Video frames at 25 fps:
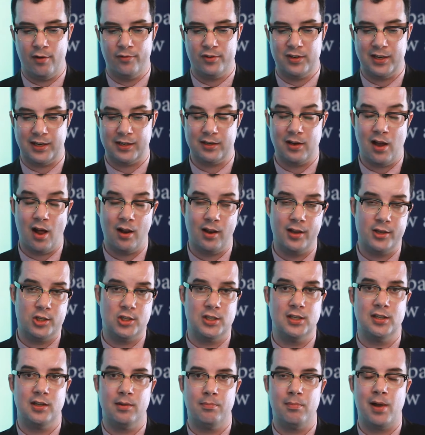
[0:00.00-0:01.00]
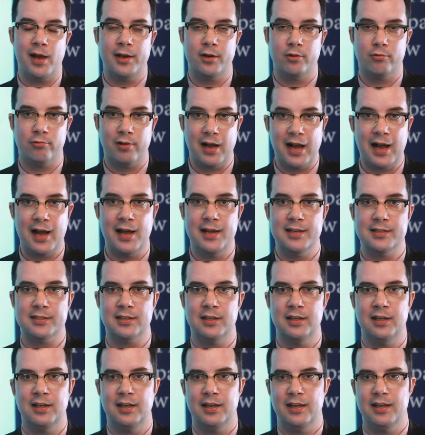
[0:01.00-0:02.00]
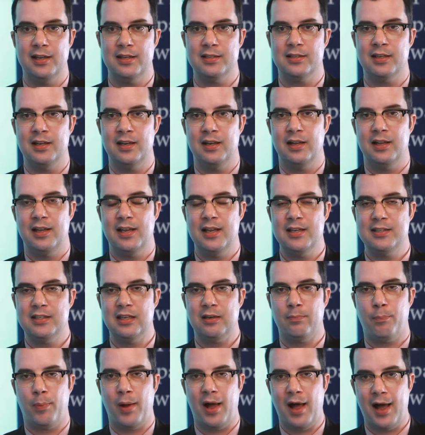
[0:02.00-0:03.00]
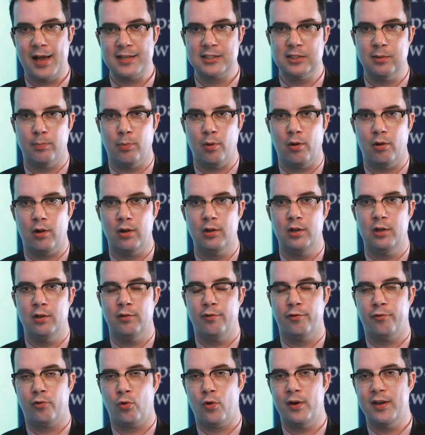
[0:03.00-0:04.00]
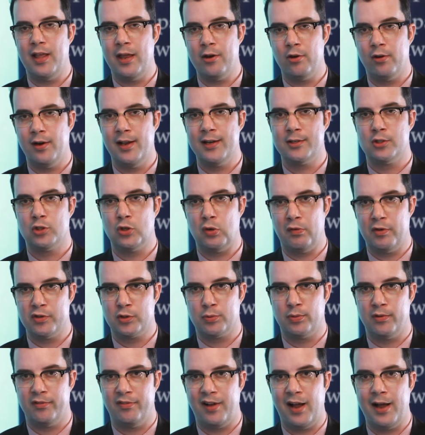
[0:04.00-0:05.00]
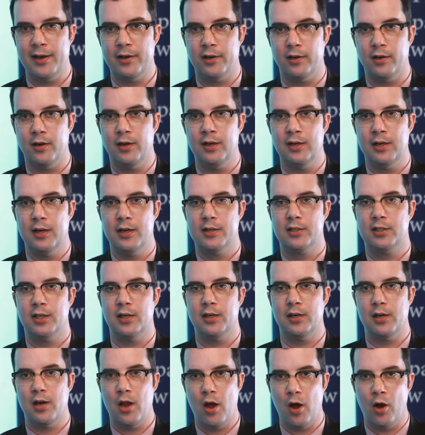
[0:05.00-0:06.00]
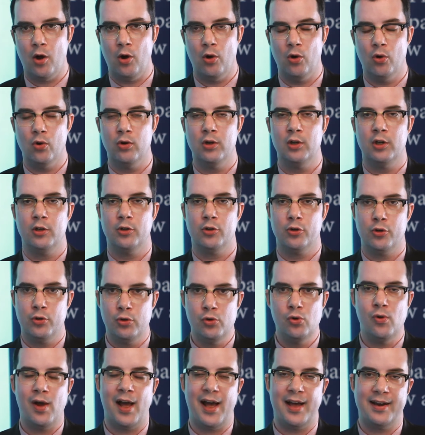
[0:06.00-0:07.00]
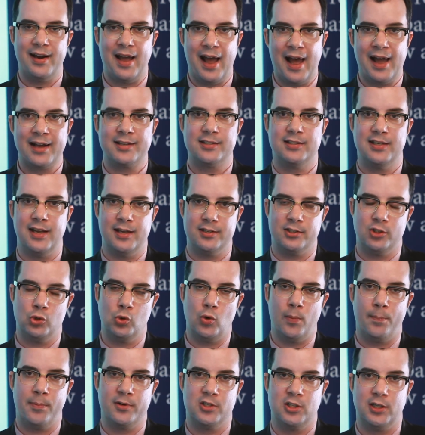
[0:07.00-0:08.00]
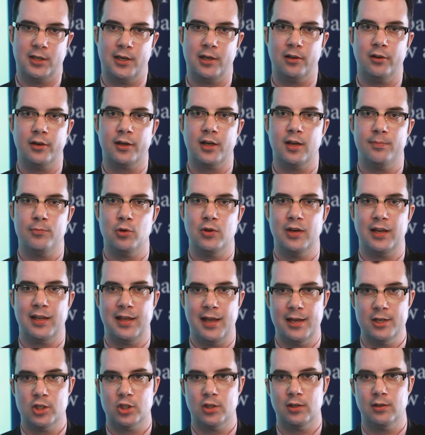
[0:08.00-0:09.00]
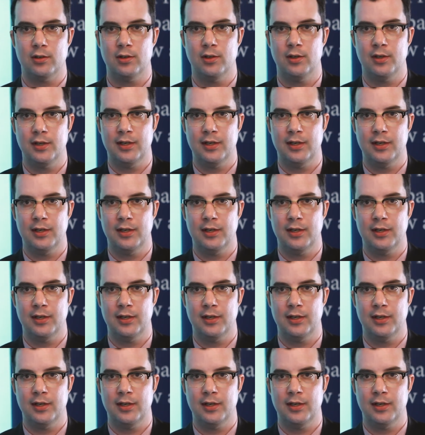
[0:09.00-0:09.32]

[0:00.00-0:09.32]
of technology that might arise is, is it possible for an internet service provider to know who had access to a particular communication?